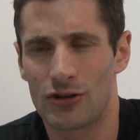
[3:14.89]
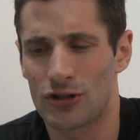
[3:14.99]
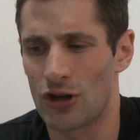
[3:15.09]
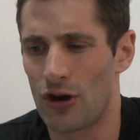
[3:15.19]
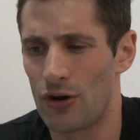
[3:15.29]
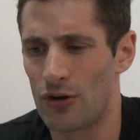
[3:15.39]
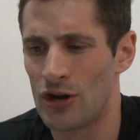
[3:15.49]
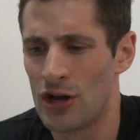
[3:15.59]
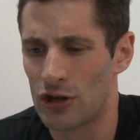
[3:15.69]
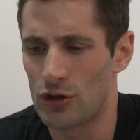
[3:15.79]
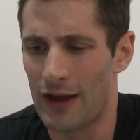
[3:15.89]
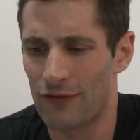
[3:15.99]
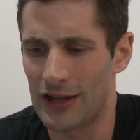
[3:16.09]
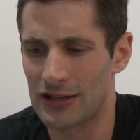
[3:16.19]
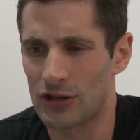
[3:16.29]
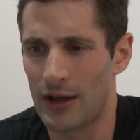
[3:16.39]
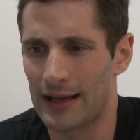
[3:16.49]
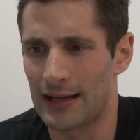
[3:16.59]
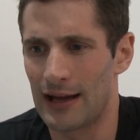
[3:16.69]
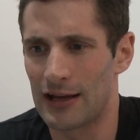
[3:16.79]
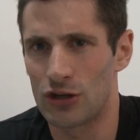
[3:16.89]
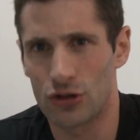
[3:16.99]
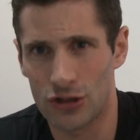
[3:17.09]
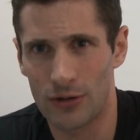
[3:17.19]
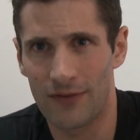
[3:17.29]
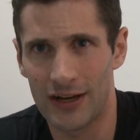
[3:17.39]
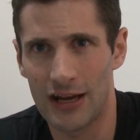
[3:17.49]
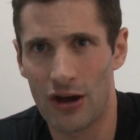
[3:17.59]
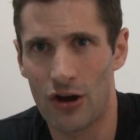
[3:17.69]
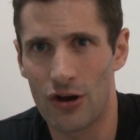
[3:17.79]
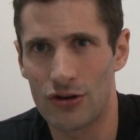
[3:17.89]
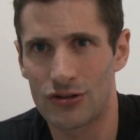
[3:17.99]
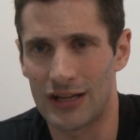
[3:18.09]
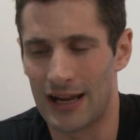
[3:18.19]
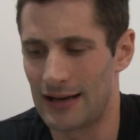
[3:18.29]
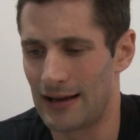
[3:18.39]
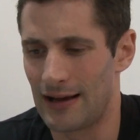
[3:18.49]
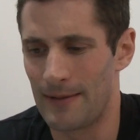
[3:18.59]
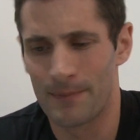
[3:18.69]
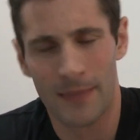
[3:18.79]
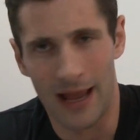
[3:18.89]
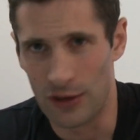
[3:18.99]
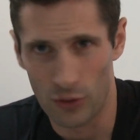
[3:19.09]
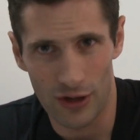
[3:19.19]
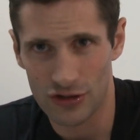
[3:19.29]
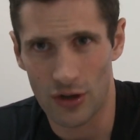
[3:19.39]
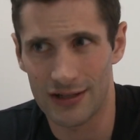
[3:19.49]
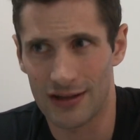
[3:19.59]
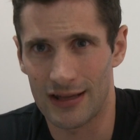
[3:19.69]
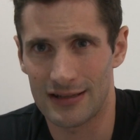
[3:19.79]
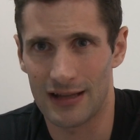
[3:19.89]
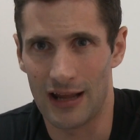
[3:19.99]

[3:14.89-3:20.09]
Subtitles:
So you have things like YouTube videos and all those kinds of things